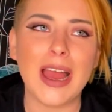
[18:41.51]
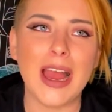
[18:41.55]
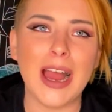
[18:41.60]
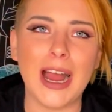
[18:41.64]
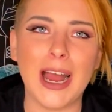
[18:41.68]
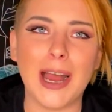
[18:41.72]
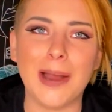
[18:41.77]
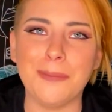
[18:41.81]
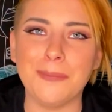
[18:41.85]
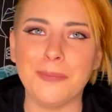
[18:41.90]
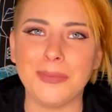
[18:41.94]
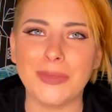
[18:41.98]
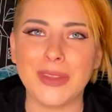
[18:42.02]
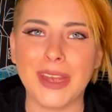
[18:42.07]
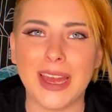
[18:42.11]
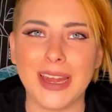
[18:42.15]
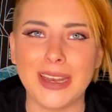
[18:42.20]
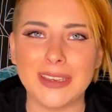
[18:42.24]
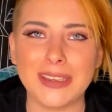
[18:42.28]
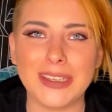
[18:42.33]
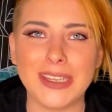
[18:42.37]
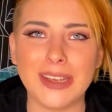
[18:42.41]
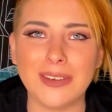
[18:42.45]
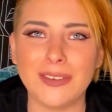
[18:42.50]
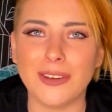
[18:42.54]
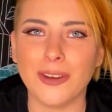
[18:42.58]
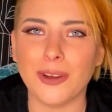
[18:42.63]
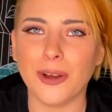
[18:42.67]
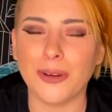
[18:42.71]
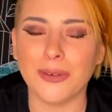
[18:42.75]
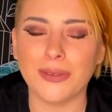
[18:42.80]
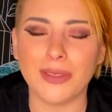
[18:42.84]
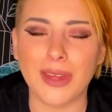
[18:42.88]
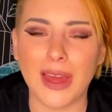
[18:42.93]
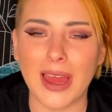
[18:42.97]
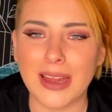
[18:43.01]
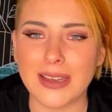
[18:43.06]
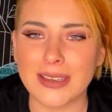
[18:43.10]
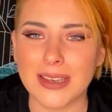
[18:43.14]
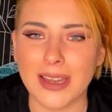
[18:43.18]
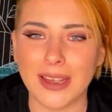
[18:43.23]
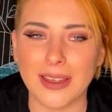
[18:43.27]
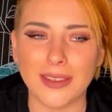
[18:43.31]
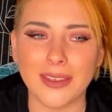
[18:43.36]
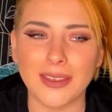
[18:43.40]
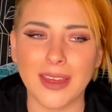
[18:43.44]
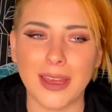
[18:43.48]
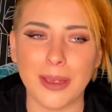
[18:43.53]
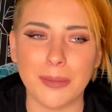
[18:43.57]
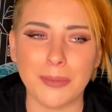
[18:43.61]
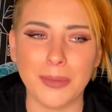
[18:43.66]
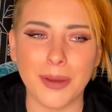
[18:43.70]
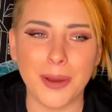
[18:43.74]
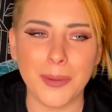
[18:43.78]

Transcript: and giving off that, like, thing.